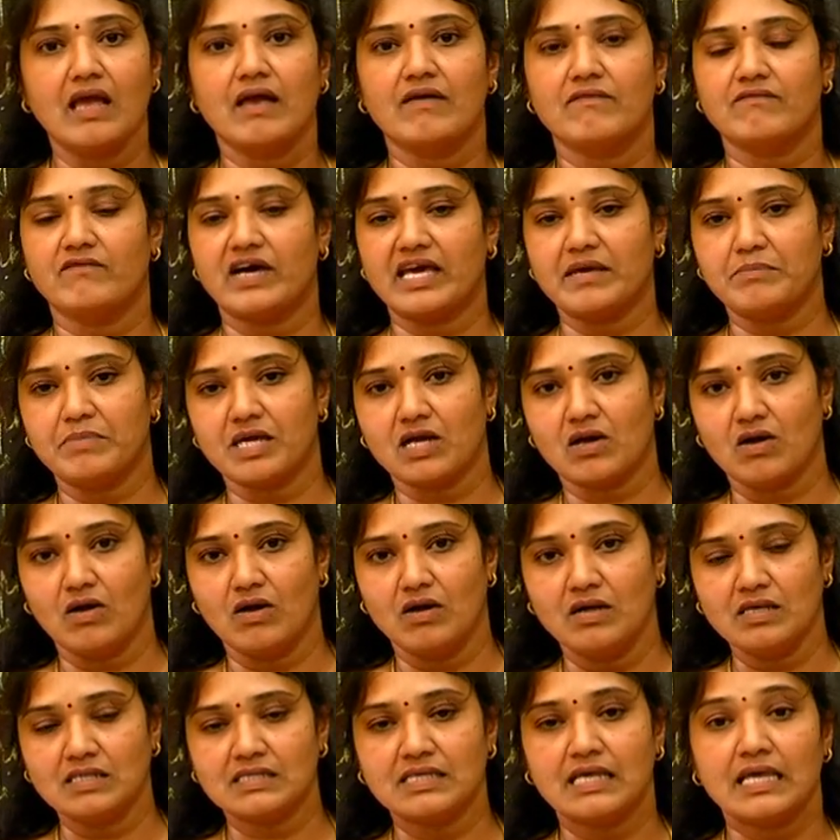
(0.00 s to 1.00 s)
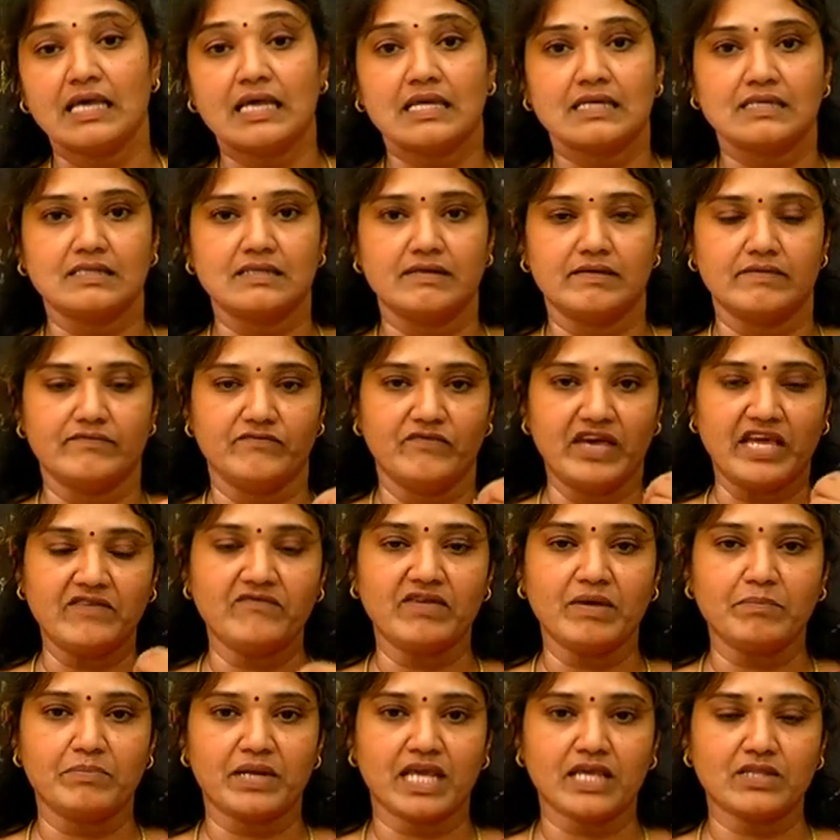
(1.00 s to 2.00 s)
Why? Because when we
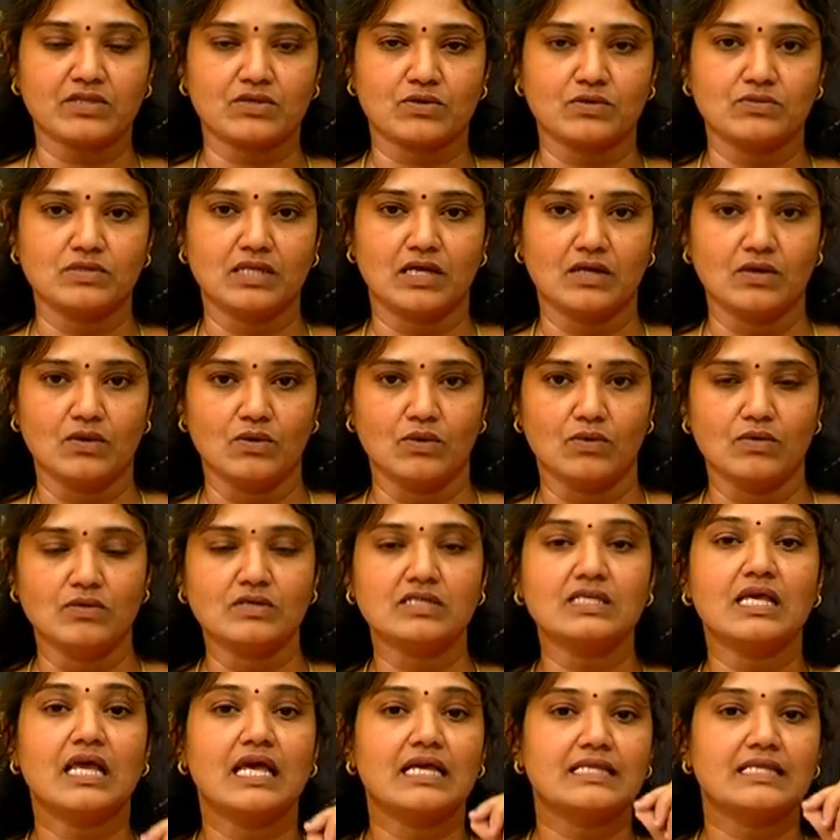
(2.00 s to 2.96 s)
breathe through the nose,